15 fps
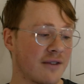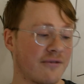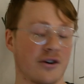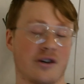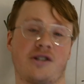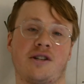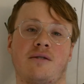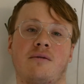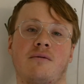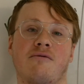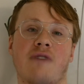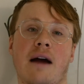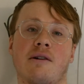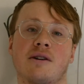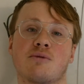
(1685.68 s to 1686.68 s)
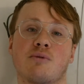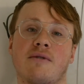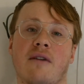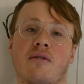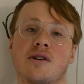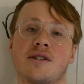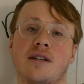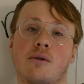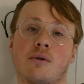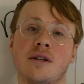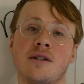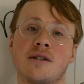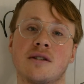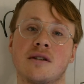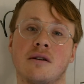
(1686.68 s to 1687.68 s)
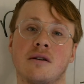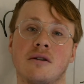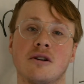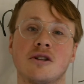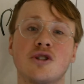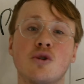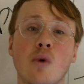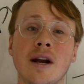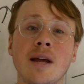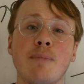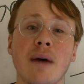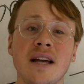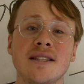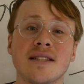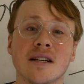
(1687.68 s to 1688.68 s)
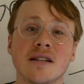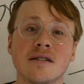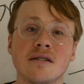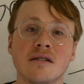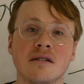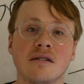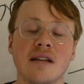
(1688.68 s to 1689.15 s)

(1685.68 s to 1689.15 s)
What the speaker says: divergent virus we've ever sequenced, 20 bases.